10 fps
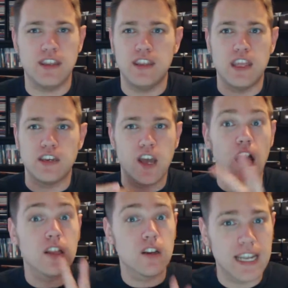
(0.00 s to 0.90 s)
then
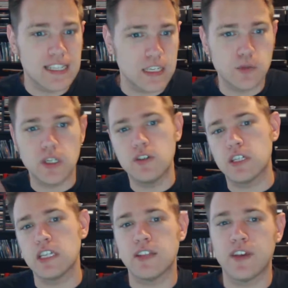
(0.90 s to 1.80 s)
color gets
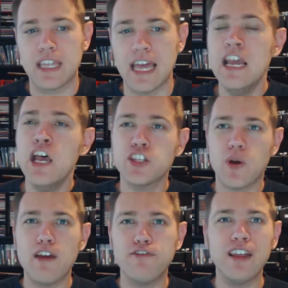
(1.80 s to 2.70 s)
introduced and stuff like that.
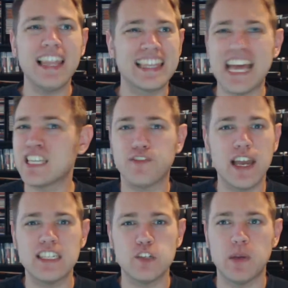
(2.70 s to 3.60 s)
So I felt like that
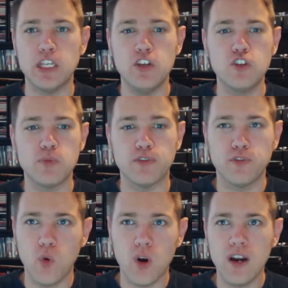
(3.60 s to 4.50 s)
device has been used
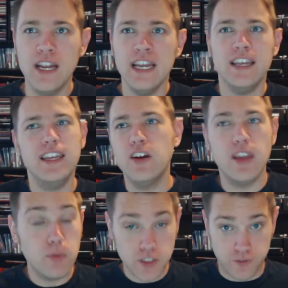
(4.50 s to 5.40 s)
before. You know,
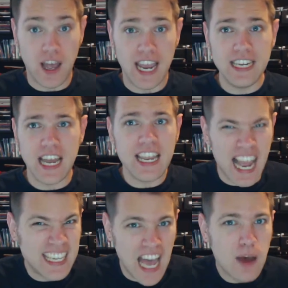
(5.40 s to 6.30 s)
it was fine.
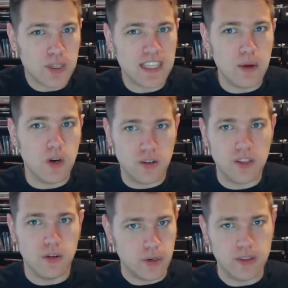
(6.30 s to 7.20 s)
I got what they
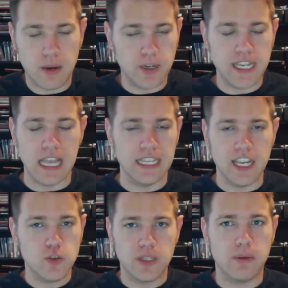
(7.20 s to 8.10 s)
were
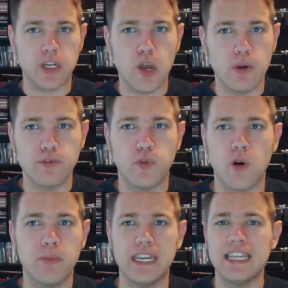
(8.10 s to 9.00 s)
telling us, what they were going
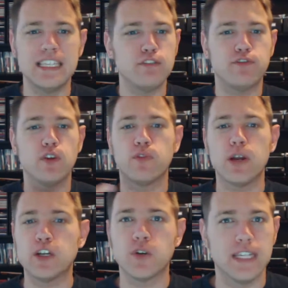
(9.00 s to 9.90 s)
for, but it didn't feel
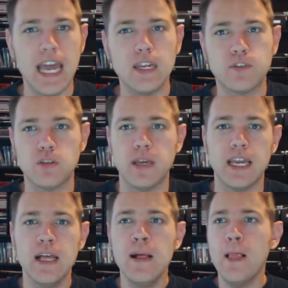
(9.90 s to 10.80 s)
very creative to me.